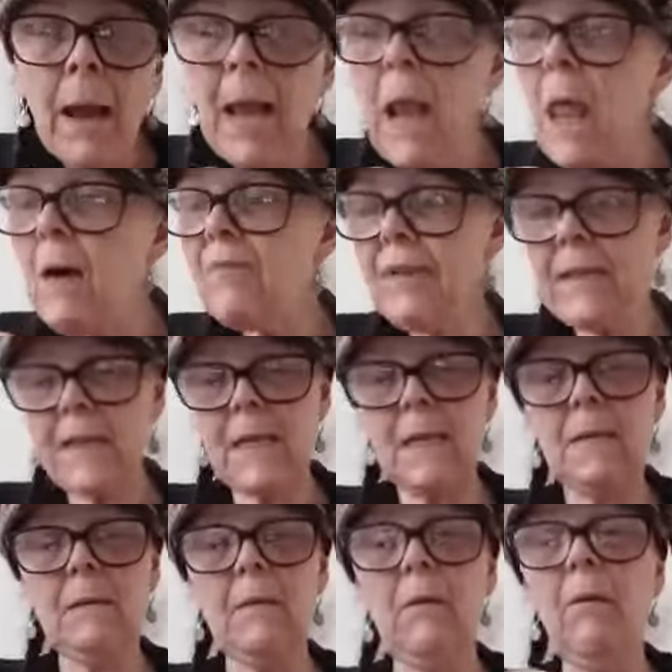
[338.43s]
I love it.
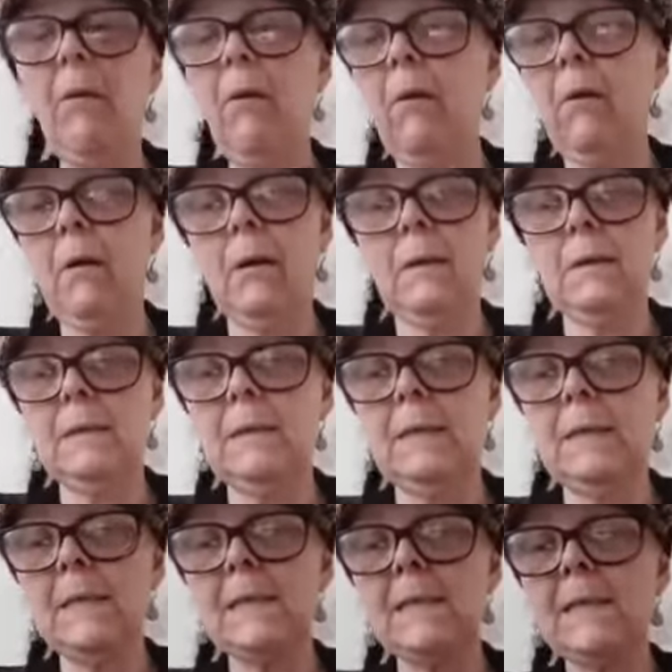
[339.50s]
Oh,
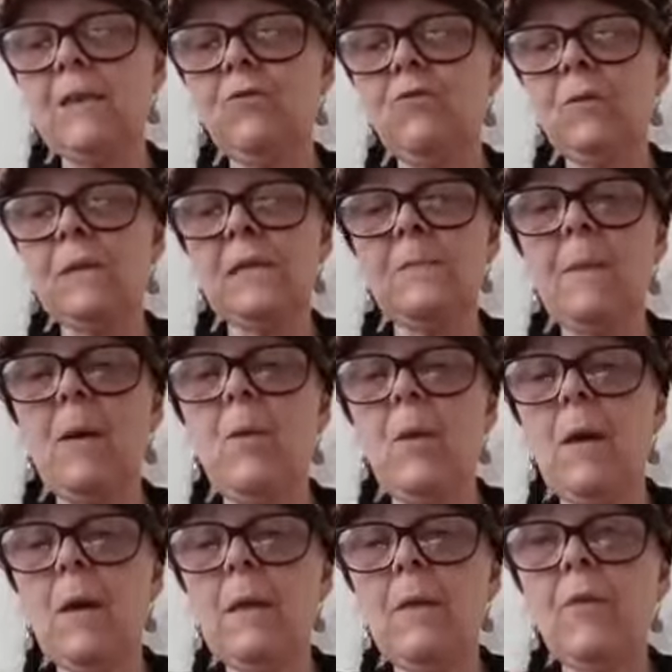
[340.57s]
citrus smell.
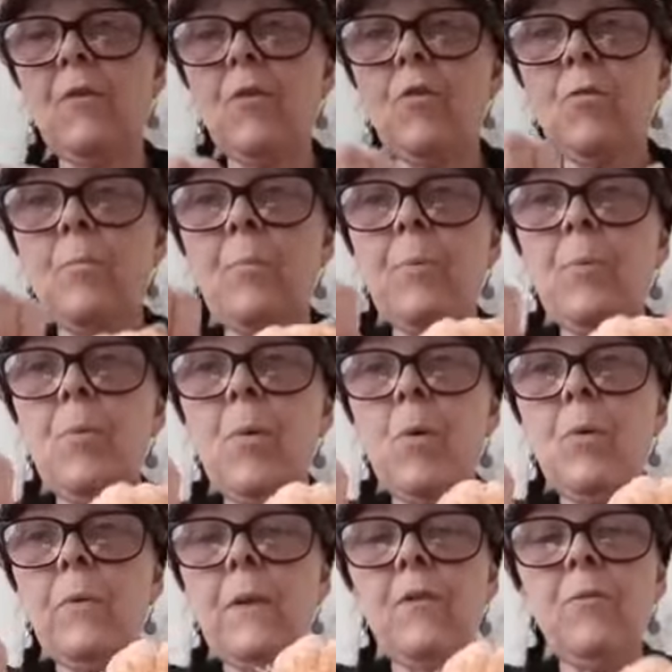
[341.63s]
So you pull
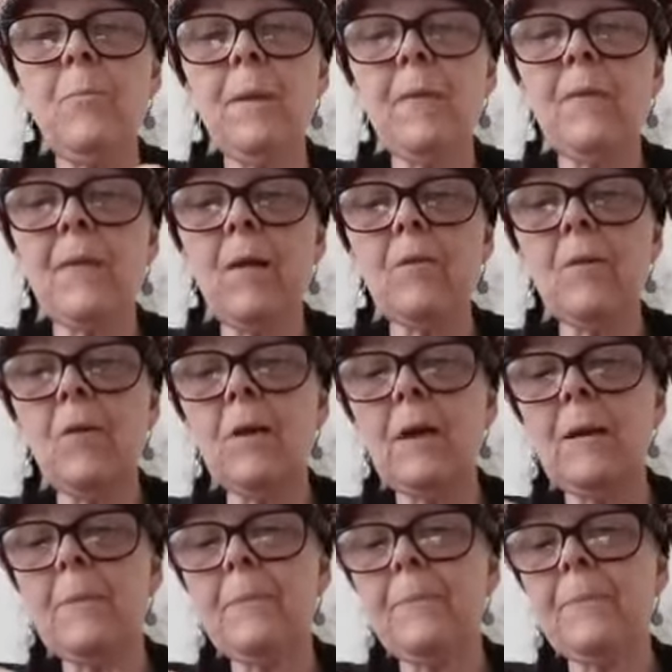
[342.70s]
all these bits out.
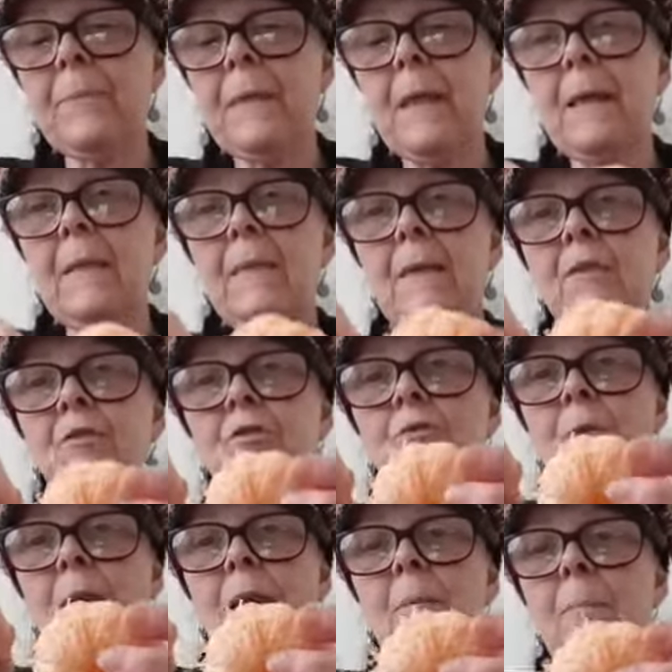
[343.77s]
Look. These
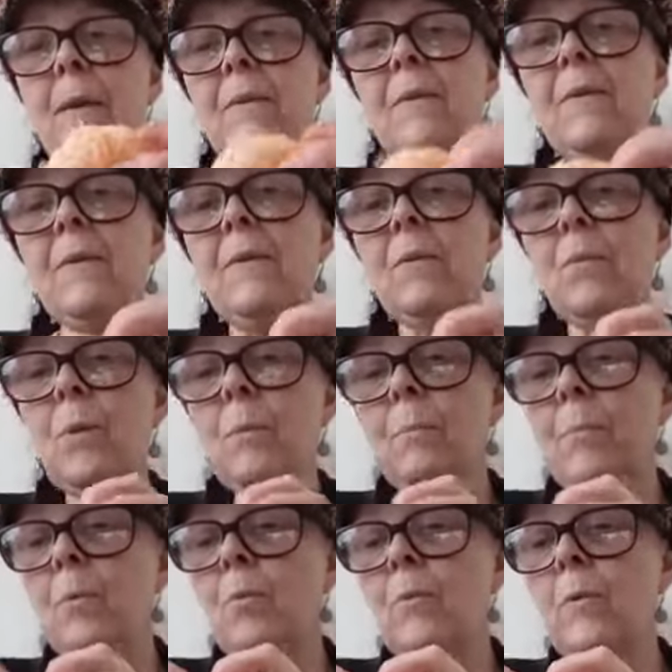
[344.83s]
stringy bits. We
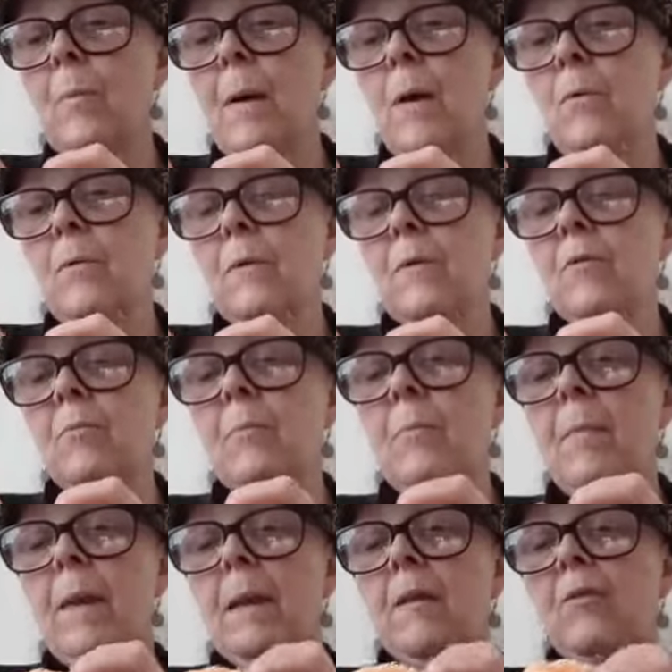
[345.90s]
pull them out as
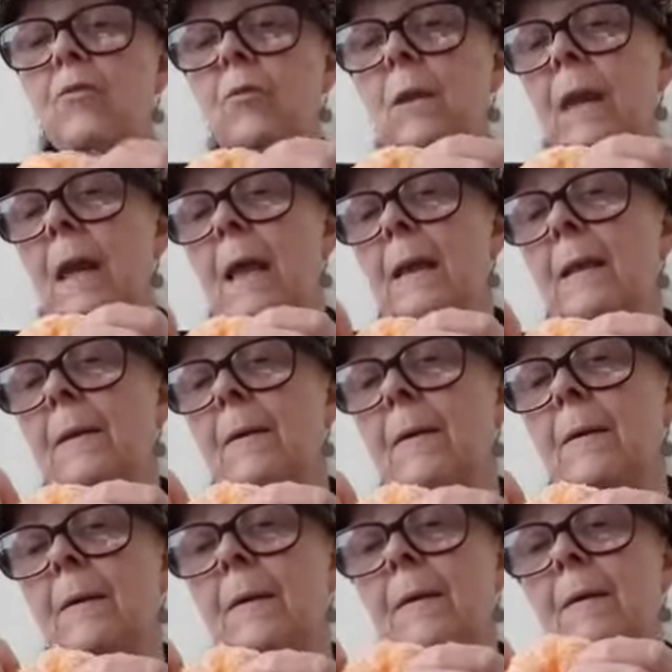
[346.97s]
many as you can.
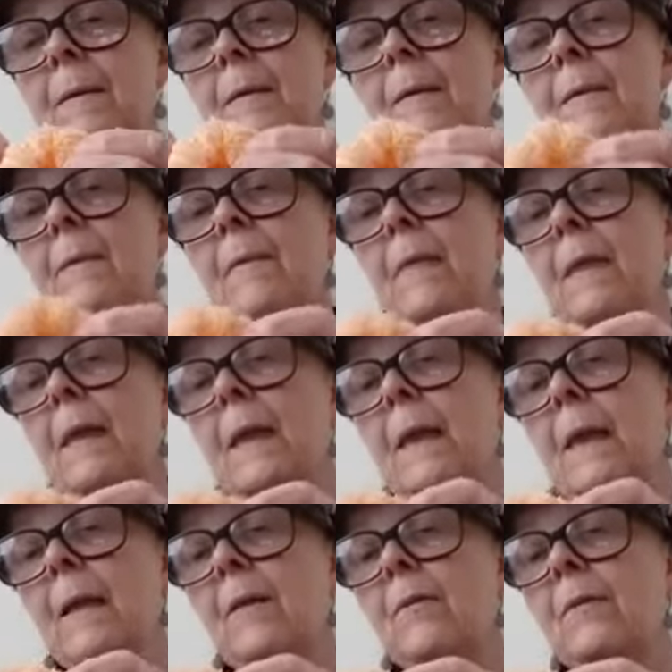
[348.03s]
There.
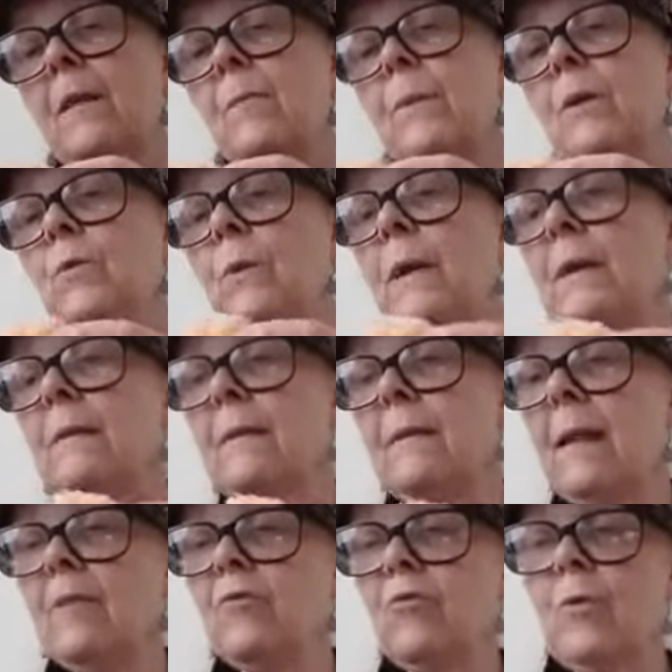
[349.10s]
And when you eat a
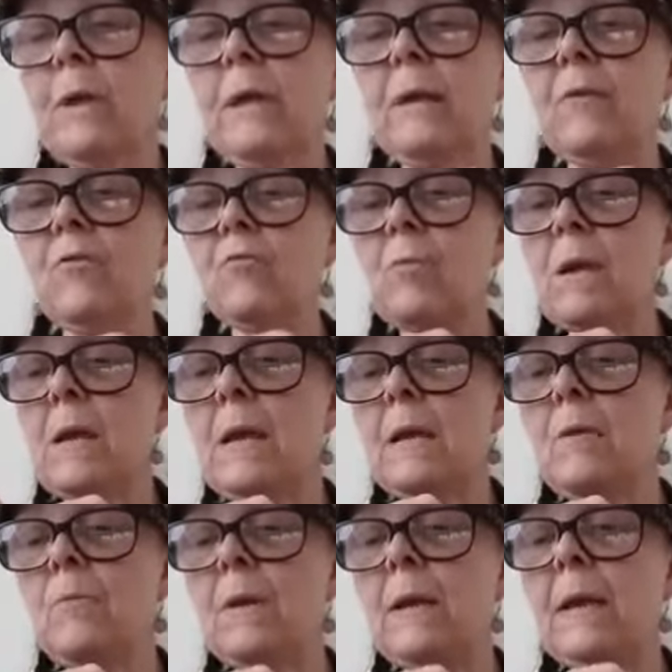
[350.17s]
tangerine, it's
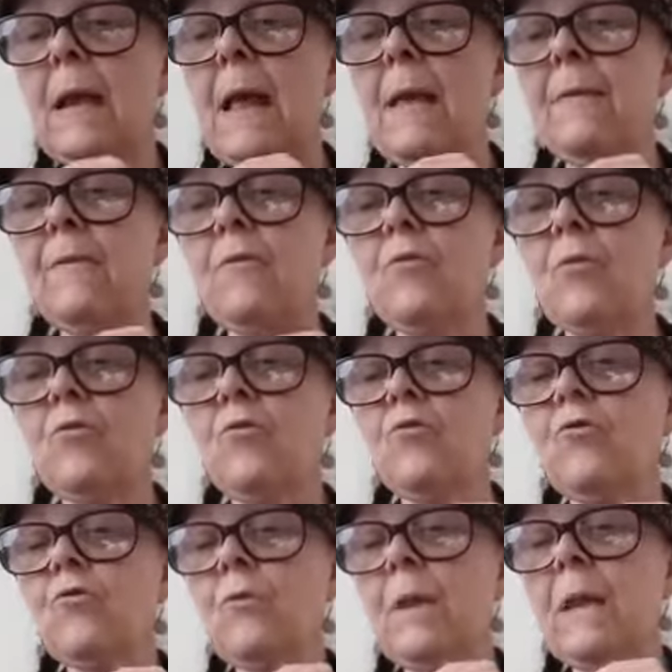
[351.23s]
really, really nice. It's not
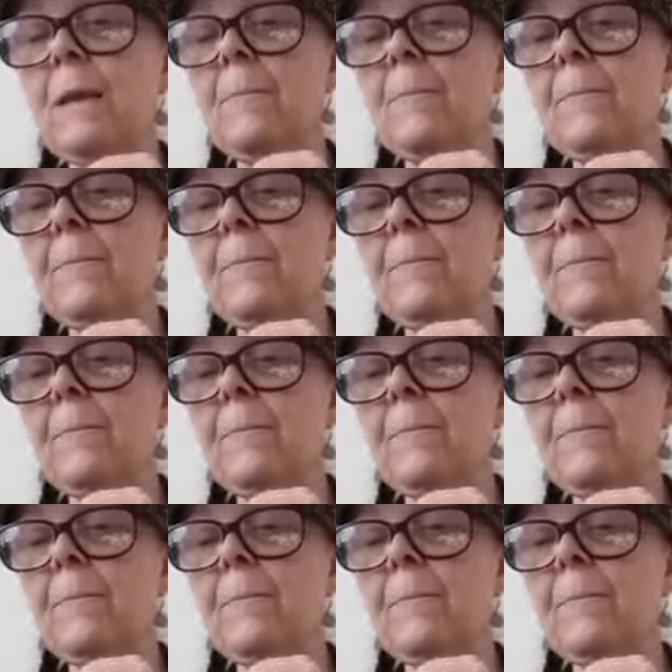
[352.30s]
stringy.